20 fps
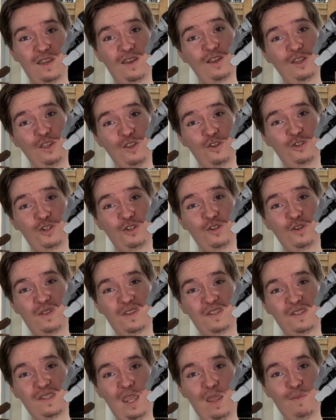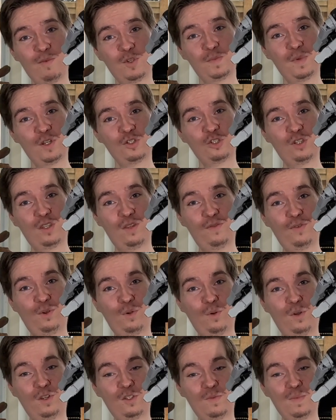you should do the same, especially if you're
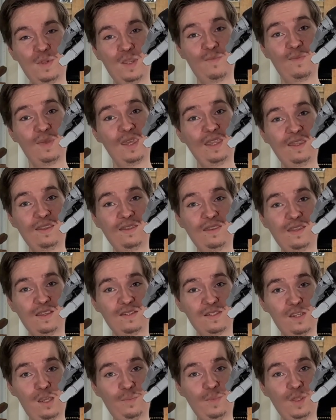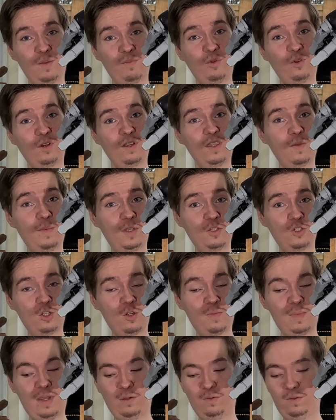going to be picking things up and putting them into your
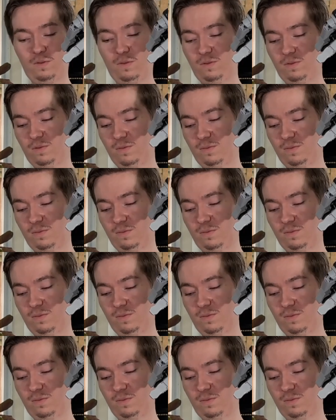mouth.